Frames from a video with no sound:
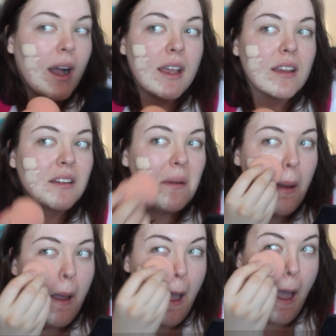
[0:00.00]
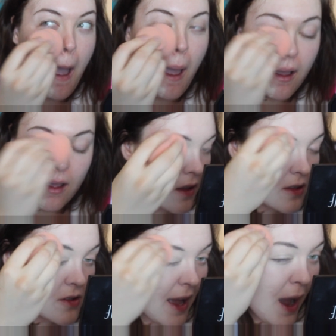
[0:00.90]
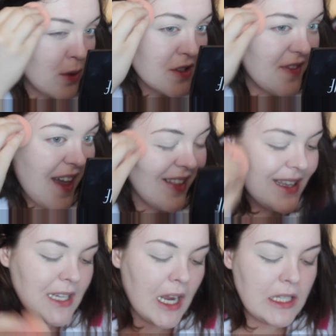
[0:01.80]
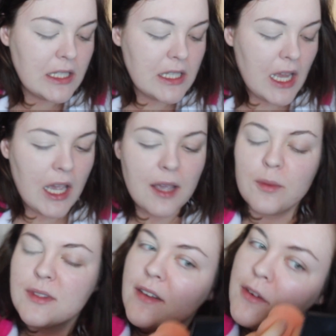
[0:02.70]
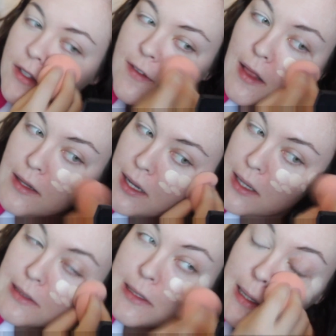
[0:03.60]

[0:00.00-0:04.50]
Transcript: hi. So how was Valentine's Day? Was everyone's Valentine's